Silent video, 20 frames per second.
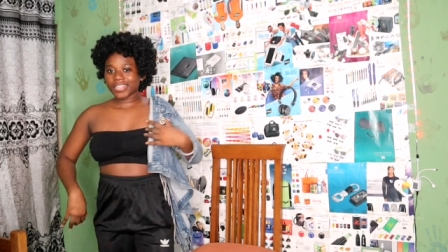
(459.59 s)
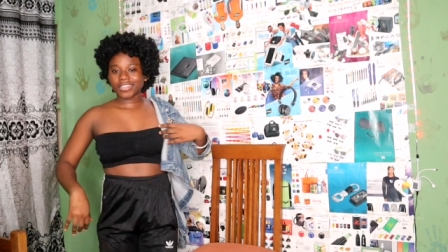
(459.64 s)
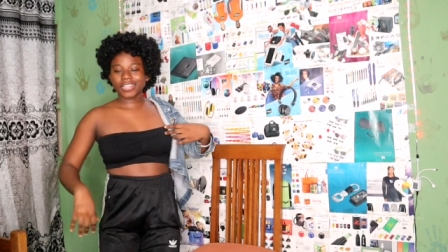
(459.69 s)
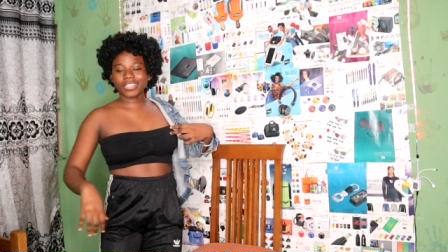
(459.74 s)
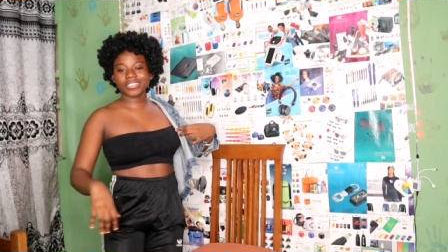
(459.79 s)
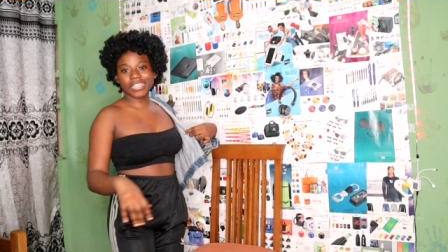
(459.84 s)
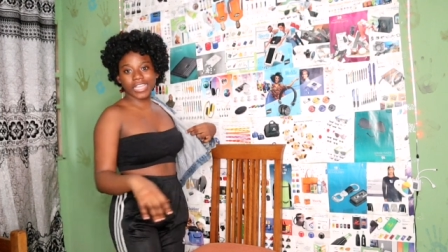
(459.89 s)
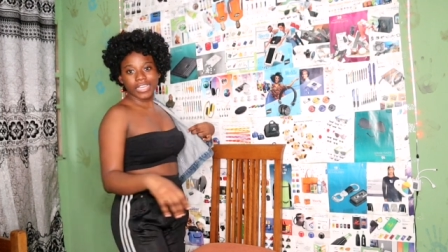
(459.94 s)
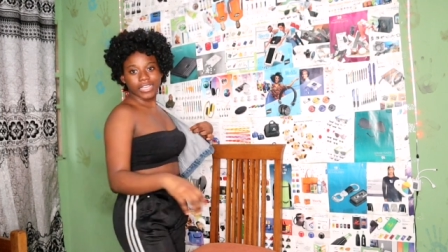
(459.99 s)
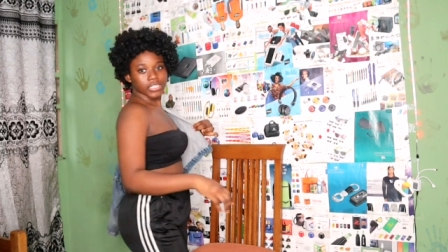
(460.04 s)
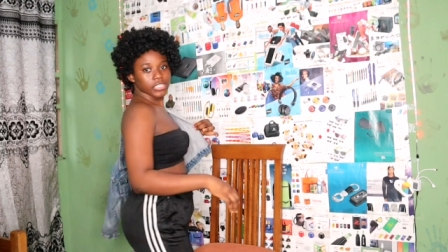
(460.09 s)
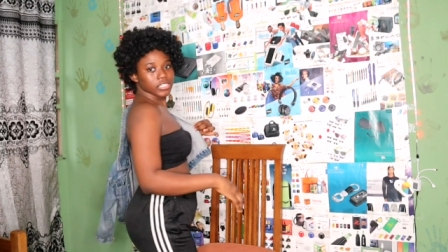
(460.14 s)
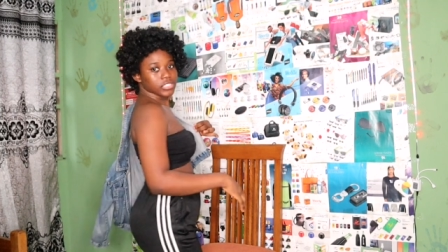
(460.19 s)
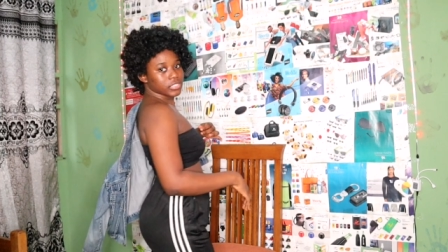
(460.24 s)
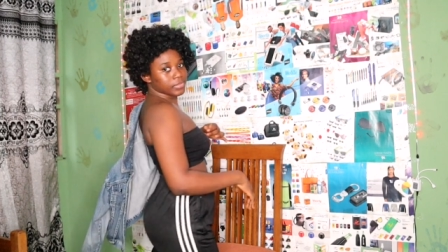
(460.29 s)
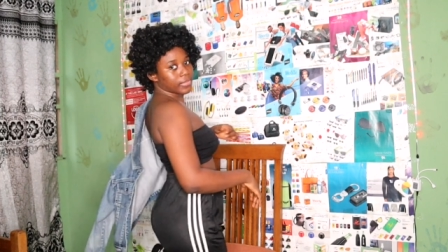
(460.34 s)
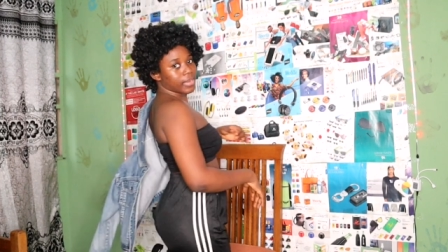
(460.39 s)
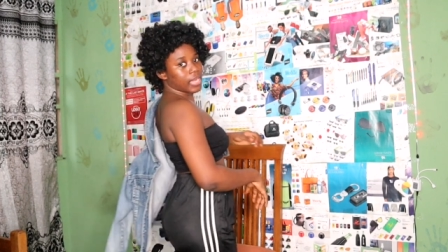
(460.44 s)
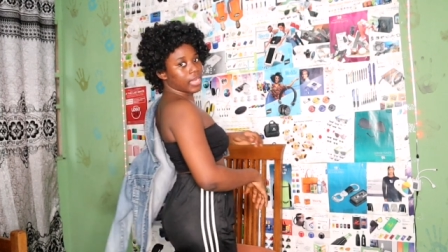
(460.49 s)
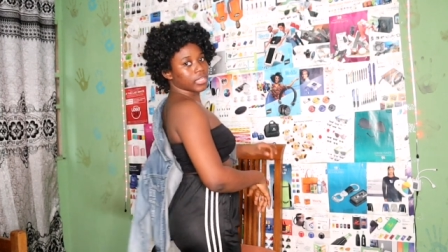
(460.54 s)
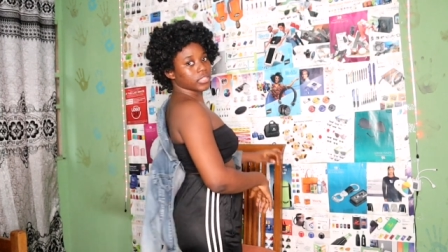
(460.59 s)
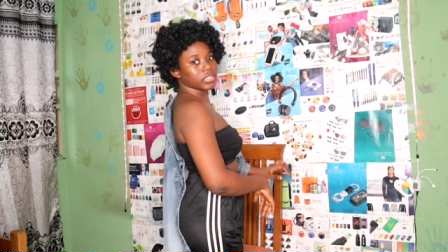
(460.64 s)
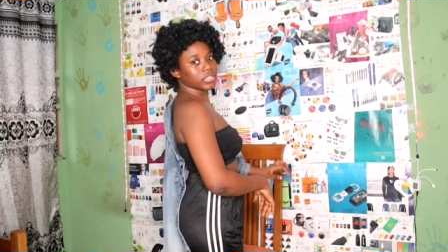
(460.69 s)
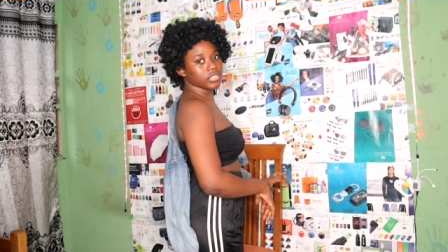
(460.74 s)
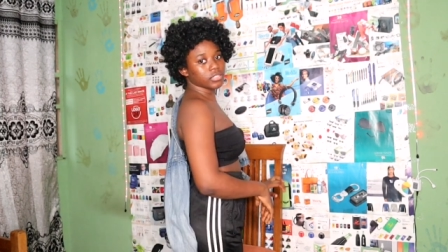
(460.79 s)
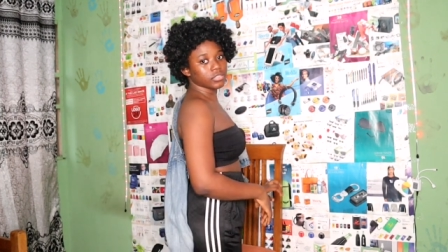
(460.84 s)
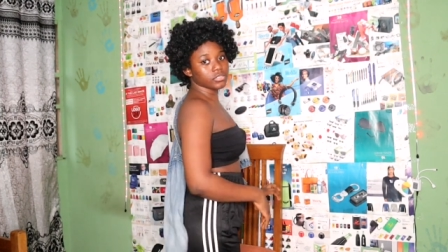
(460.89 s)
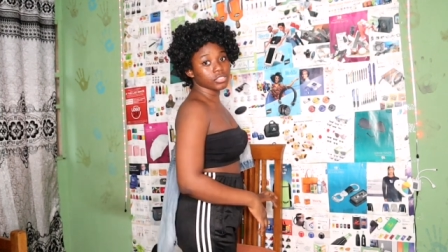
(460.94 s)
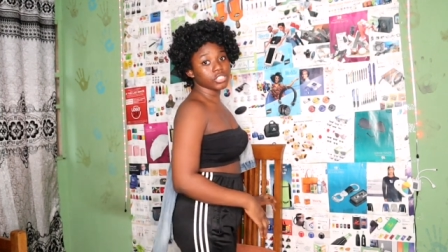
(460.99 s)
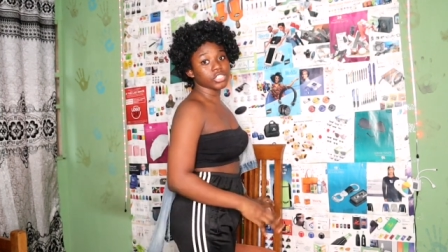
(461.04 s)
the jacket is mine
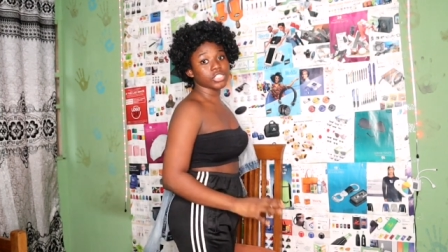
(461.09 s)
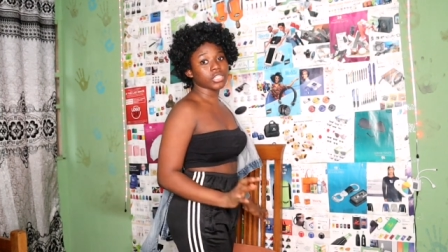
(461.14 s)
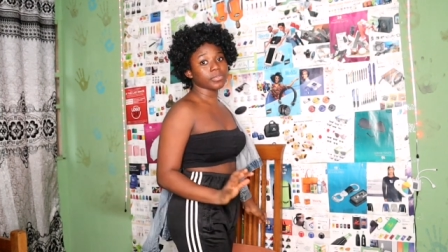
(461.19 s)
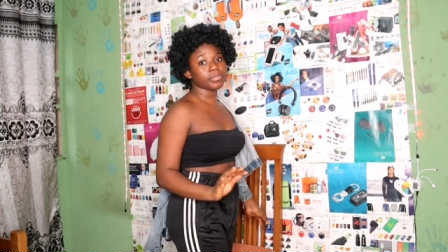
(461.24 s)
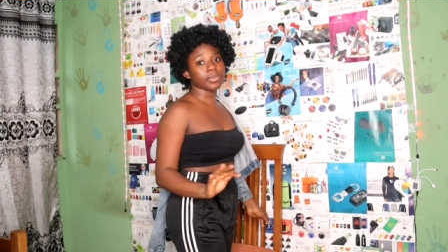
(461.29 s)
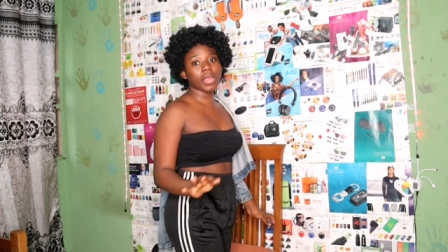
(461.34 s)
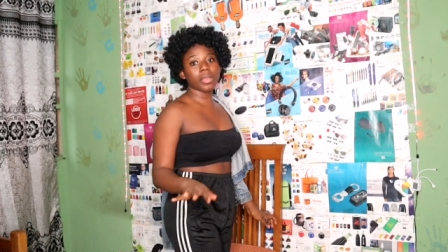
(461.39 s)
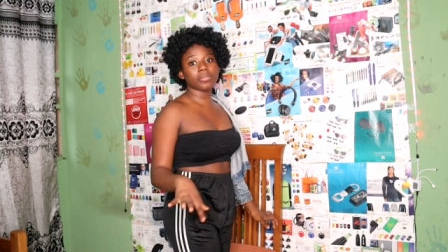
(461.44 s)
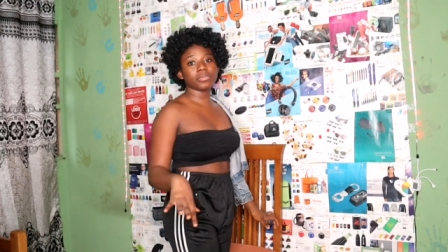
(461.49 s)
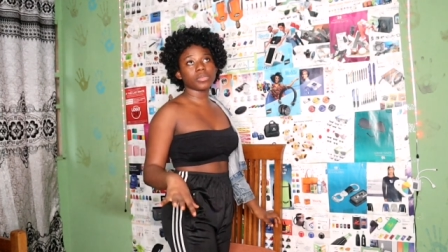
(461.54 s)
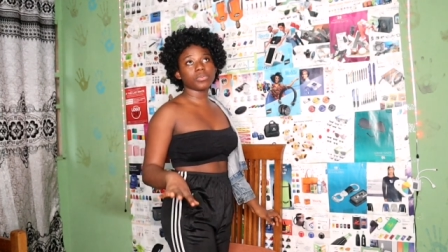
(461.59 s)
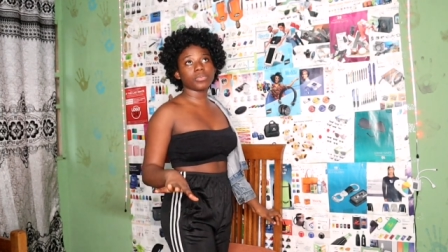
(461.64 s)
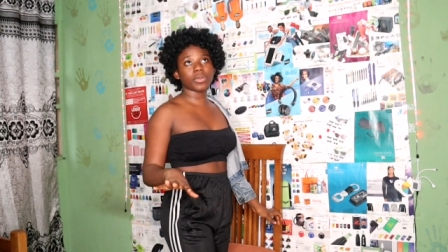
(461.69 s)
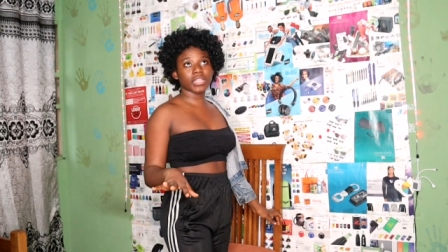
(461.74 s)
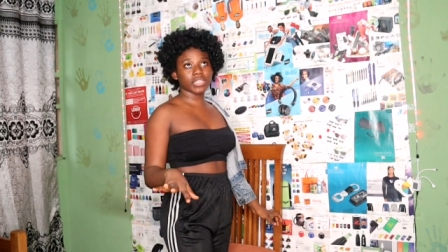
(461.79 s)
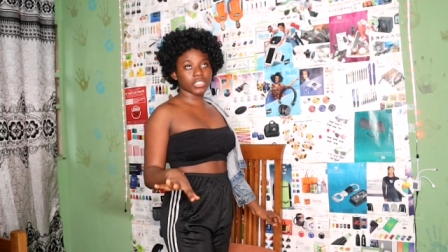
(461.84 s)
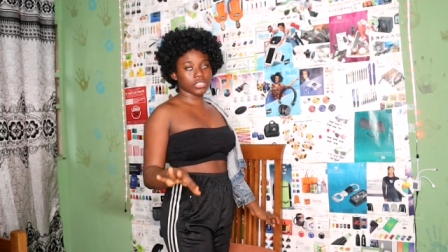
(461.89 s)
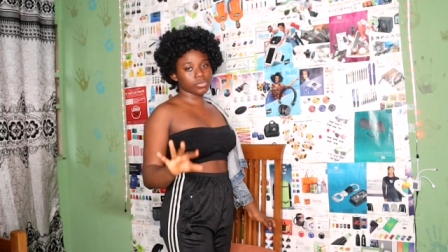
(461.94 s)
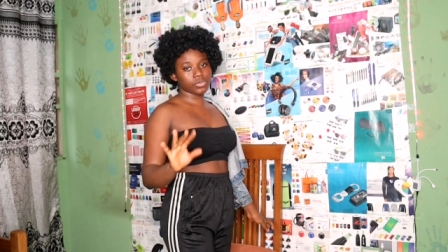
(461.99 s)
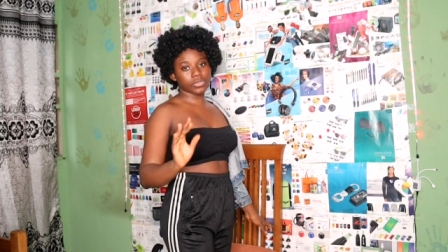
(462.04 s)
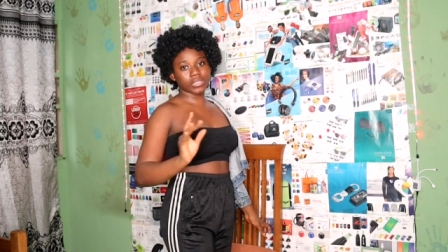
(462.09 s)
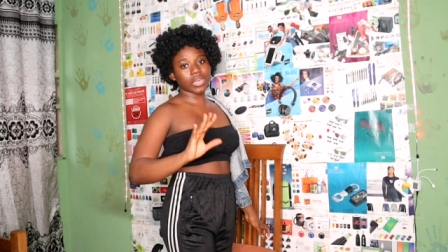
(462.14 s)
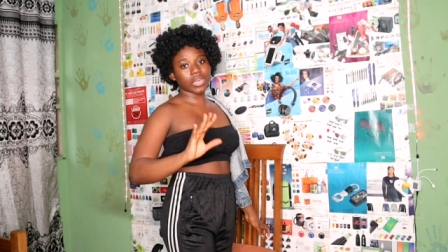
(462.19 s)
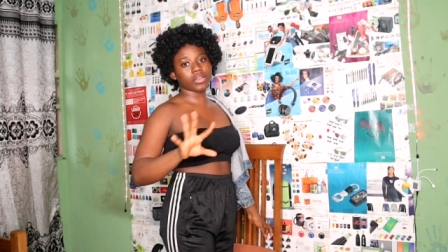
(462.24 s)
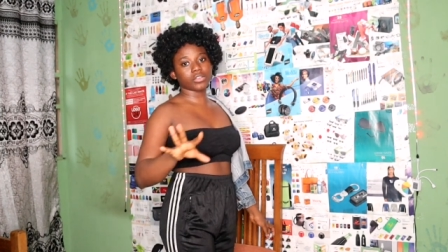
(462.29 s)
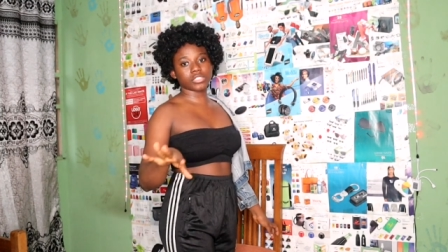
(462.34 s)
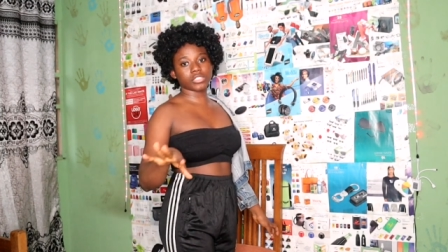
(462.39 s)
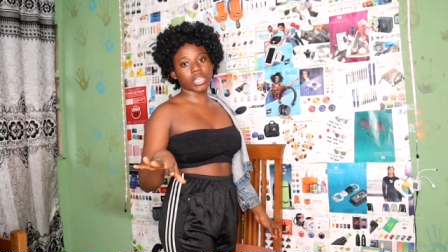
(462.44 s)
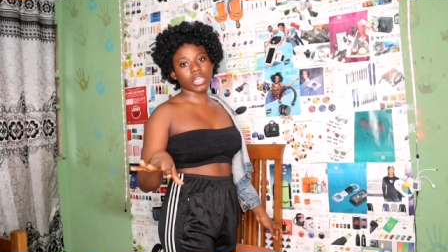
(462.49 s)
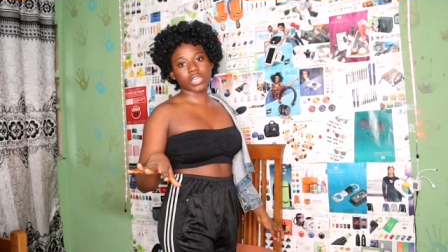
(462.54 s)
though she probably wear this
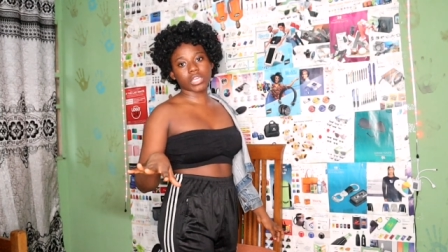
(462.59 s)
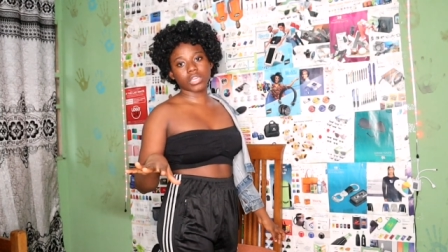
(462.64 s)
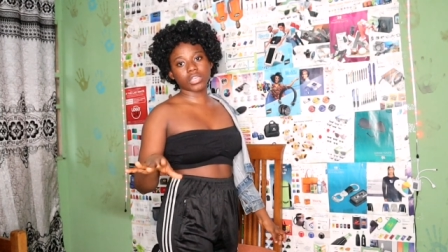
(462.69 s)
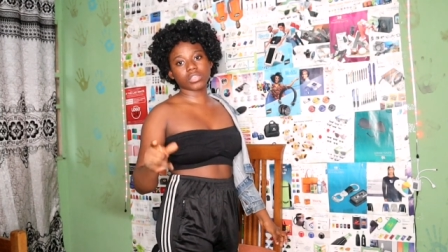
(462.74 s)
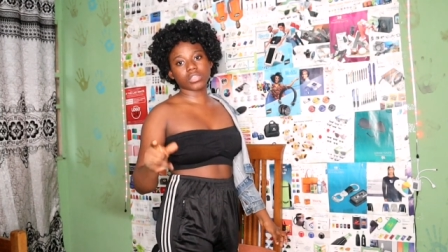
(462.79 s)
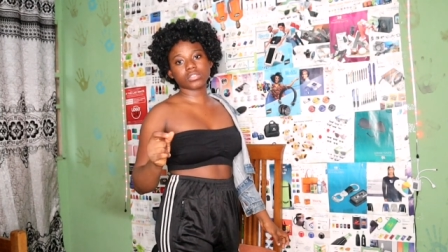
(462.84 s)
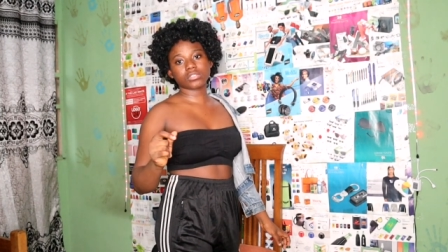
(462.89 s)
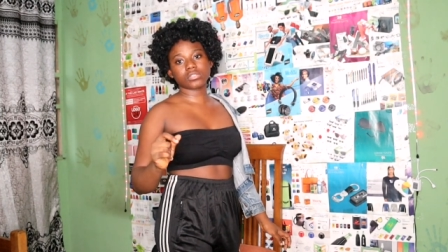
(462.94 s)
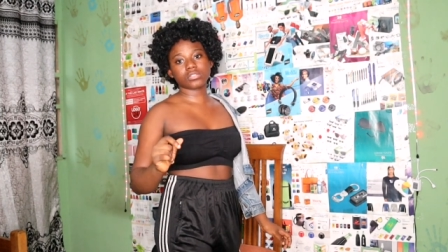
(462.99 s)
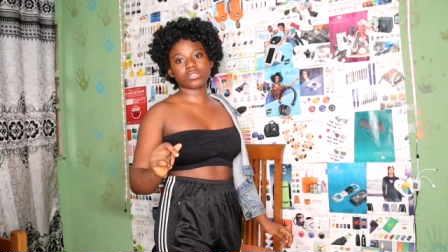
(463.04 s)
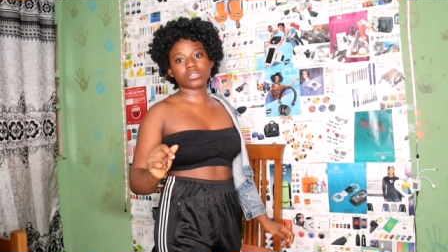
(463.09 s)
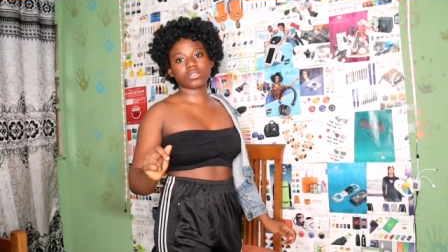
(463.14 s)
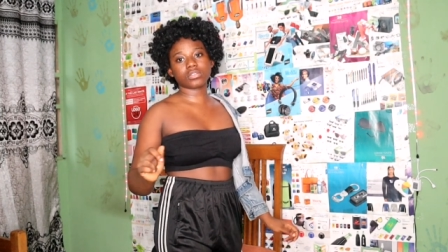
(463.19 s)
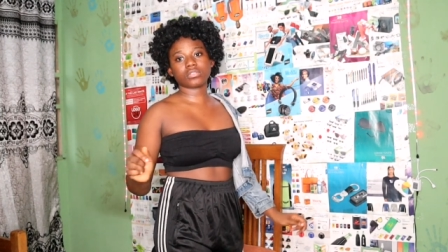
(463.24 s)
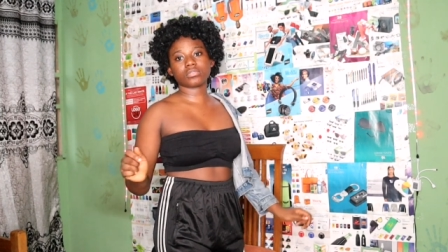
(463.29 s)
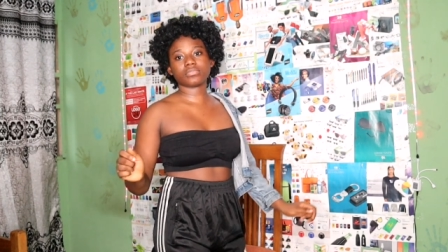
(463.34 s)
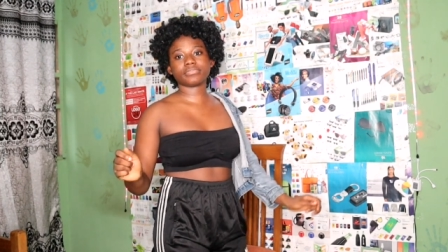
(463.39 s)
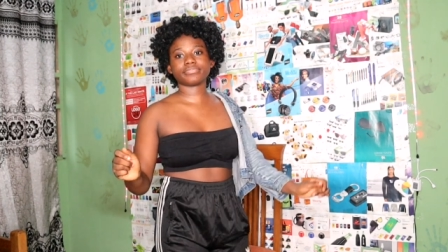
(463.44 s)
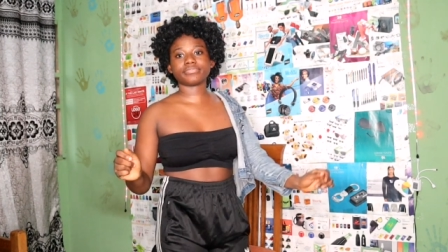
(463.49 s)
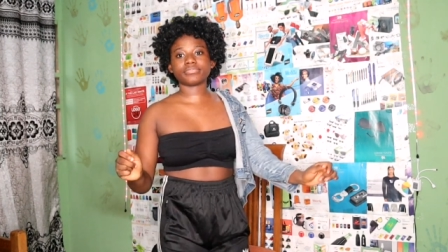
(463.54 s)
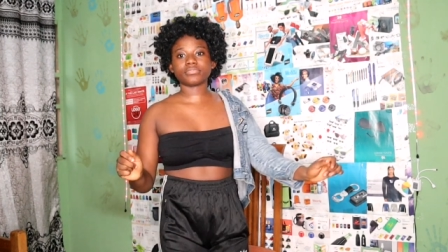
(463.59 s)
without jacket so